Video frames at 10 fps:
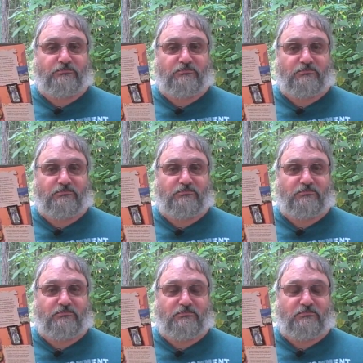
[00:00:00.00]

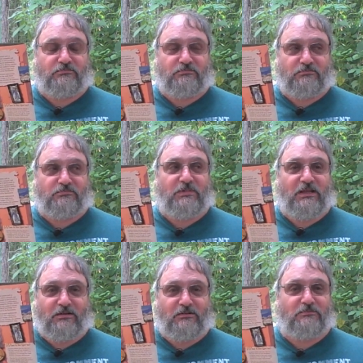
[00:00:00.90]

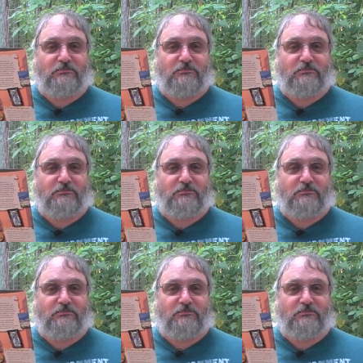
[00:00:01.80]
Nobody speaks.